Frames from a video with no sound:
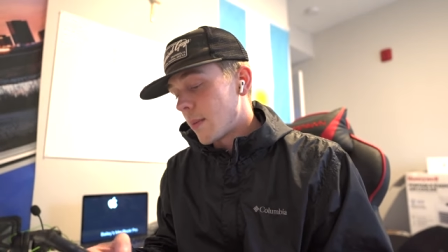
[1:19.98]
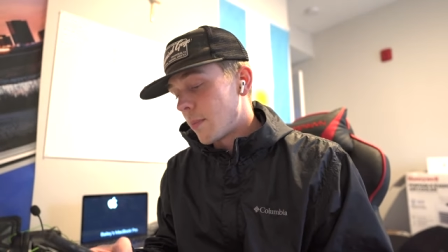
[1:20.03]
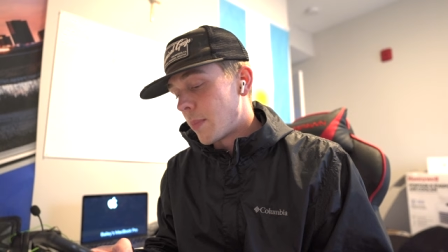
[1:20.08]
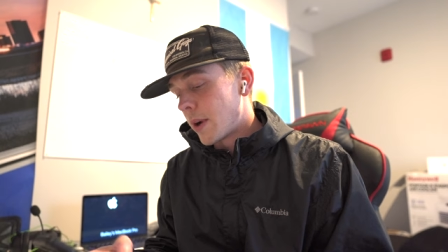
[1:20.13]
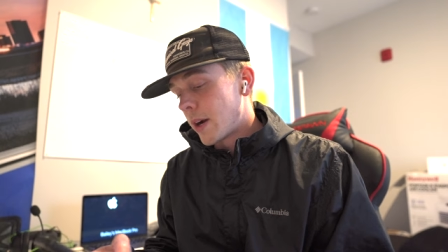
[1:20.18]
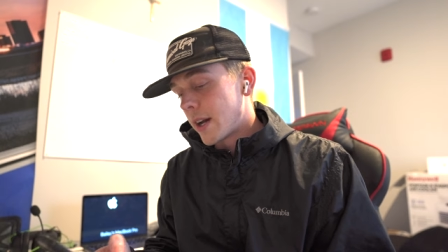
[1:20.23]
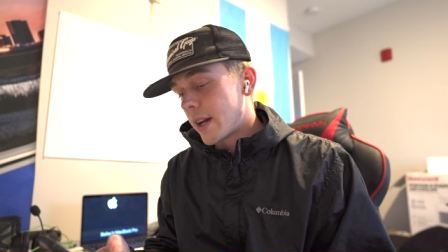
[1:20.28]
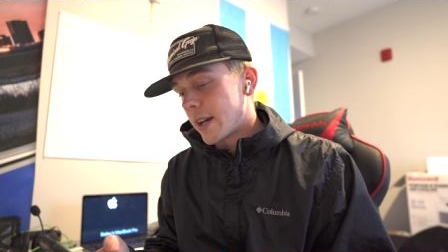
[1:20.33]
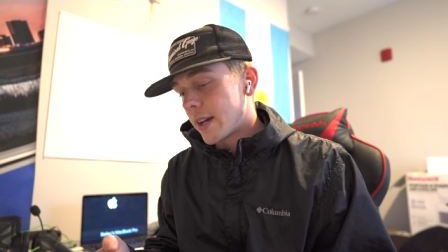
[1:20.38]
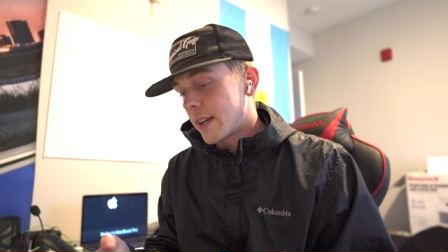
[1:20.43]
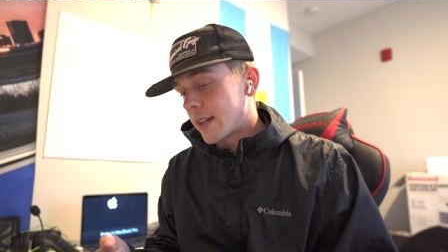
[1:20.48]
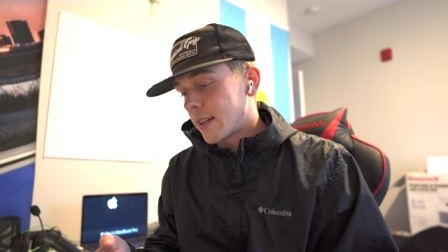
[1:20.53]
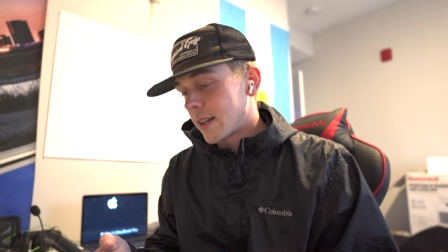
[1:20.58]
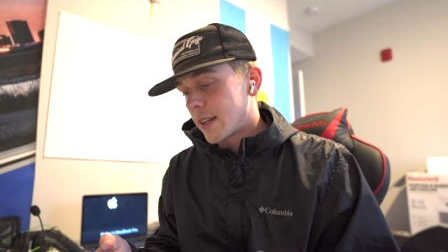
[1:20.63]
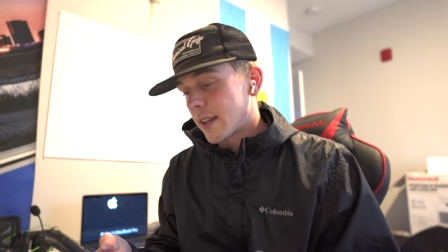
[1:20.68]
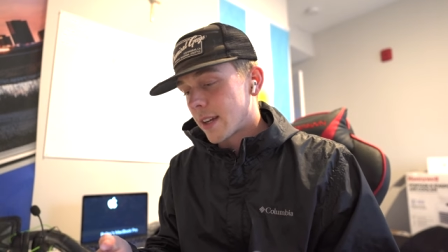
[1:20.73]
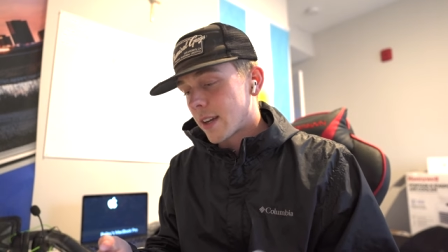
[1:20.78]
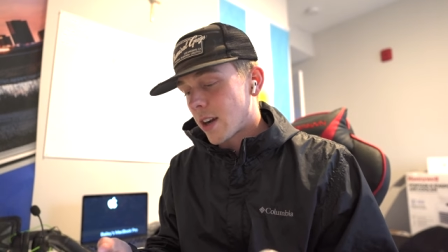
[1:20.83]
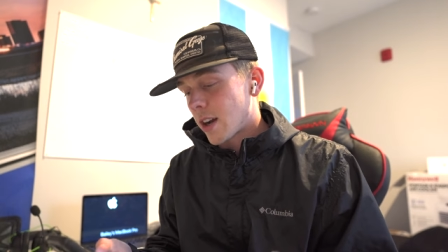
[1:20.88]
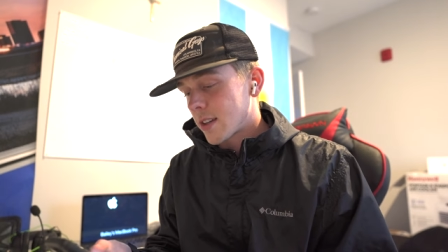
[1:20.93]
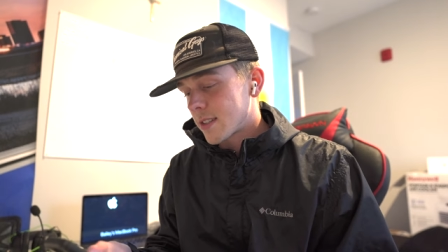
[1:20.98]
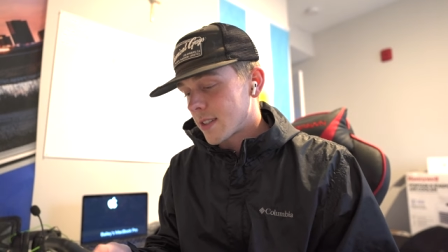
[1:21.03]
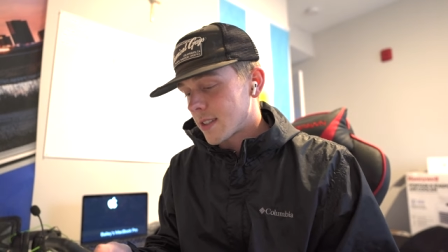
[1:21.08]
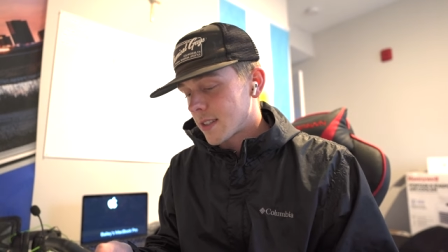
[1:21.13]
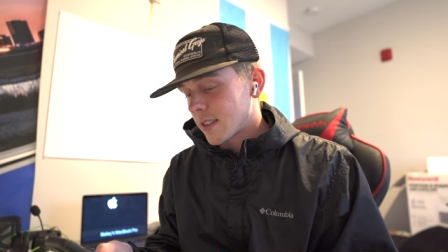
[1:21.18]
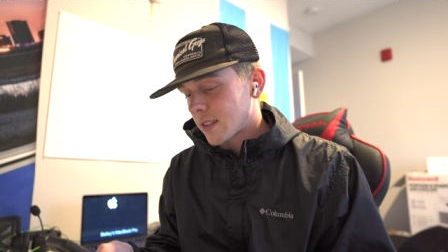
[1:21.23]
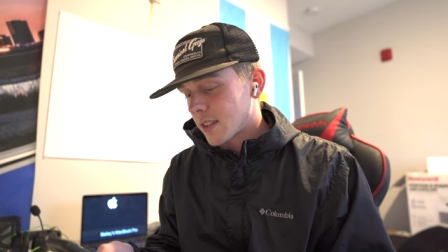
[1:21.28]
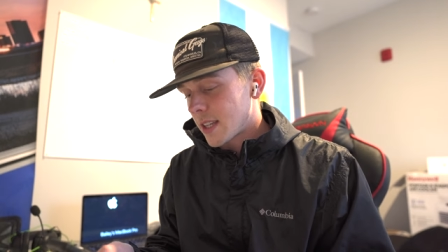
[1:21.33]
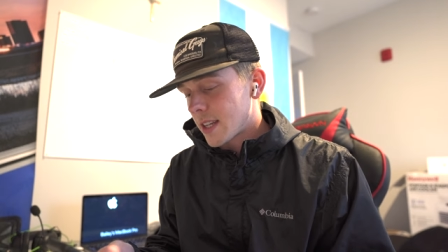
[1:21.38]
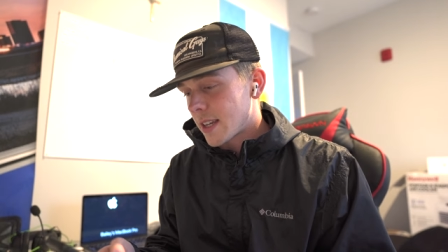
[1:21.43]
but it caused it
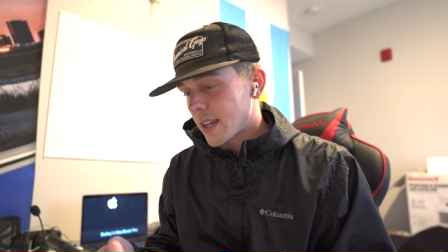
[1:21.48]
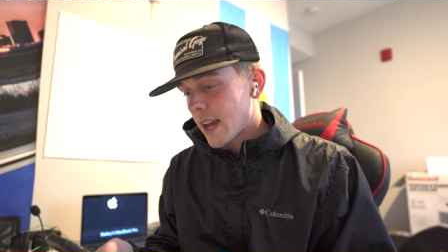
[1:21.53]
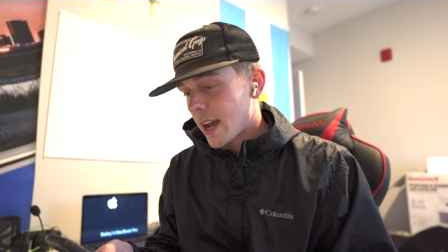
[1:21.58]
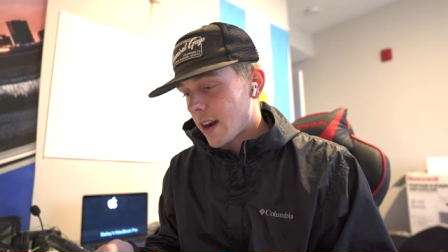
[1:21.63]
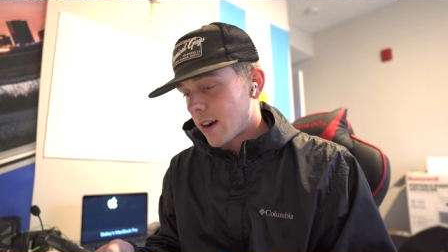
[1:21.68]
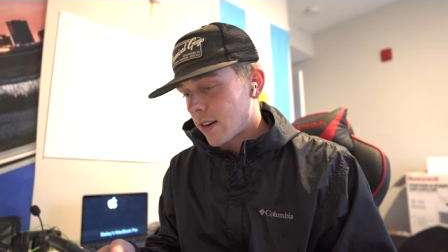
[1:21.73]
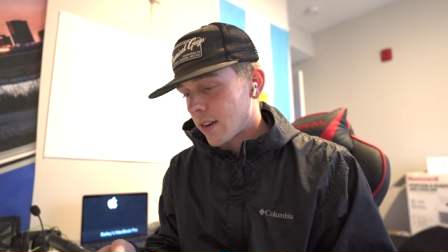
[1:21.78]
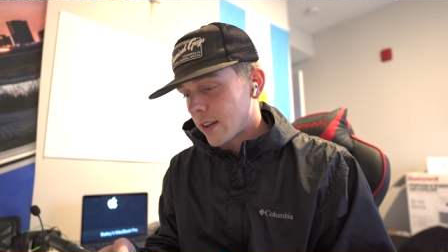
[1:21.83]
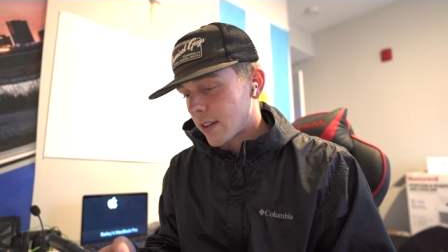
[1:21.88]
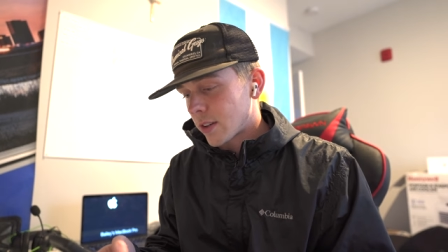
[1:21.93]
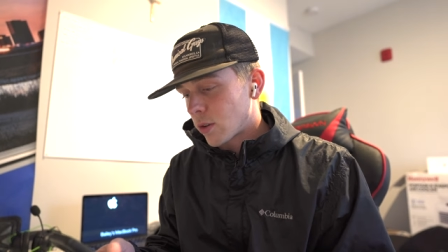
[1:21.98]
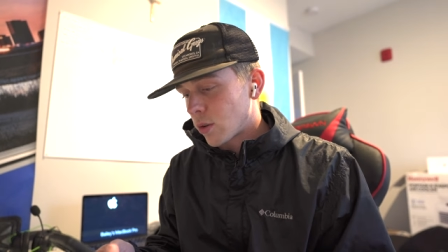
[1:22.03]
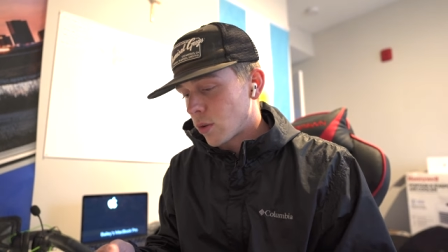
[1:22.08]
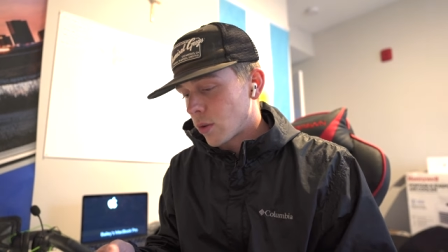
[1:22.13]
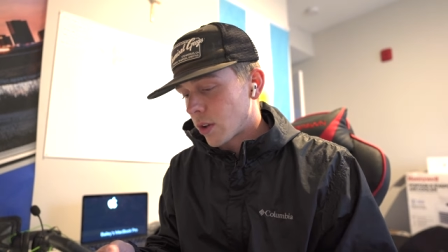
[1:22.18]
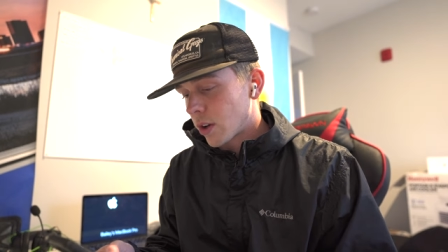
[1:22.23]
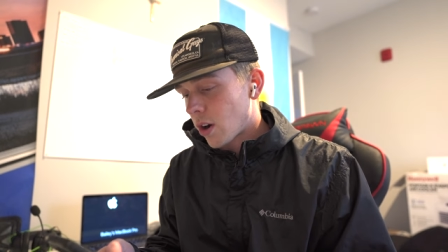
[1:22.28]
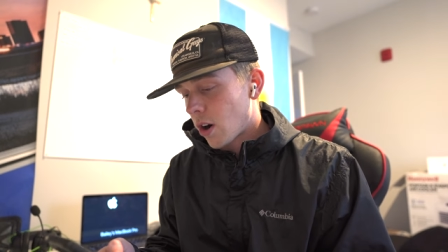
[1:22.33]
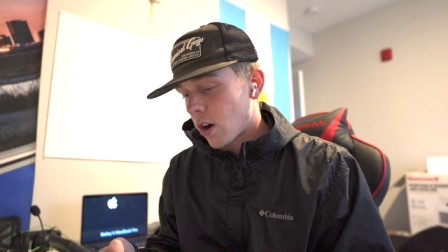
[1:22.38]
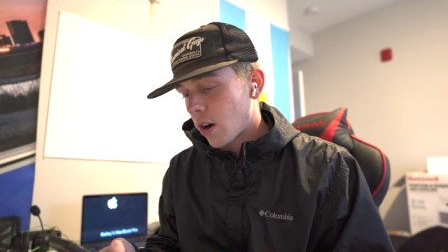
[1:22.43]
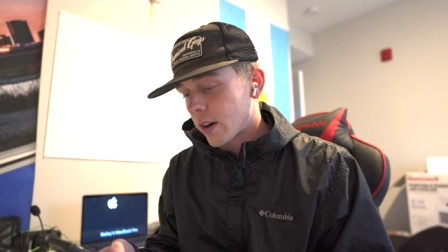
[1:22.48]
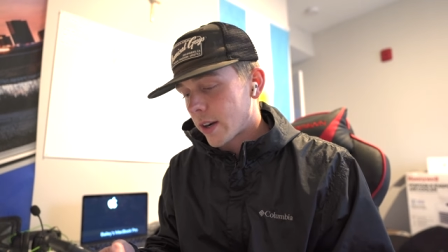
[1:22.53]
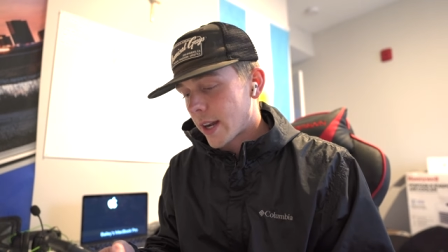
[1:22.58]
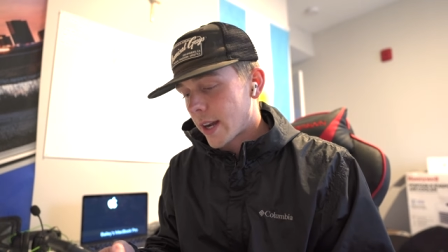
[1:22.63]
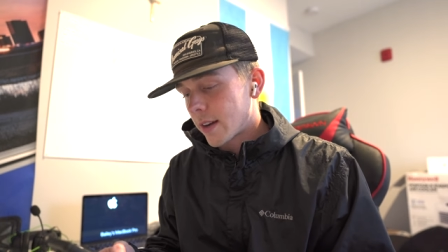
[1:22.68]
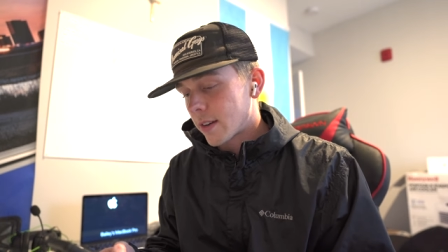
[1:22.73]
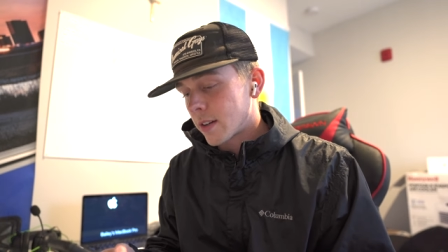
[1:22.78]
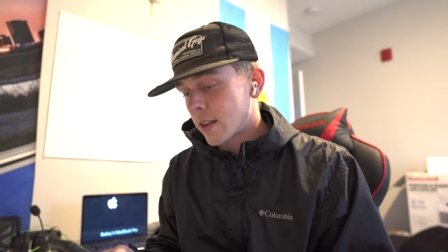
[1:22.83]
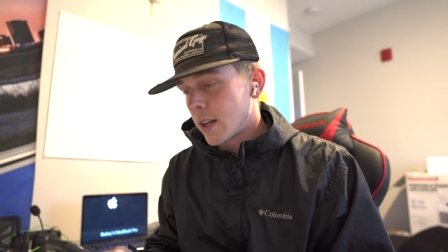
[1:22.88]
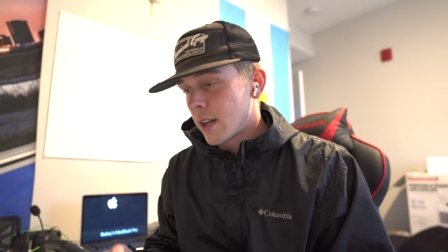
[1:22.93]
to leak out and cool the car
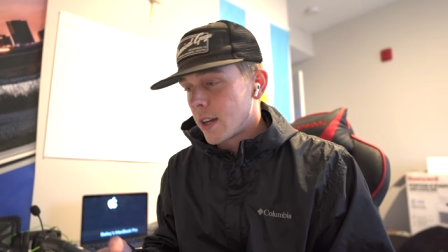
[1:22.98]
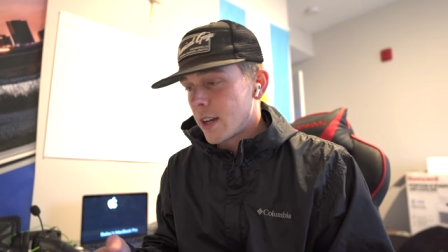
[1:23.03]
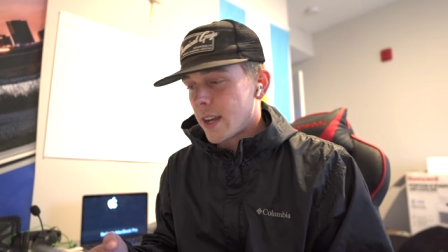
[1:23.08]
down.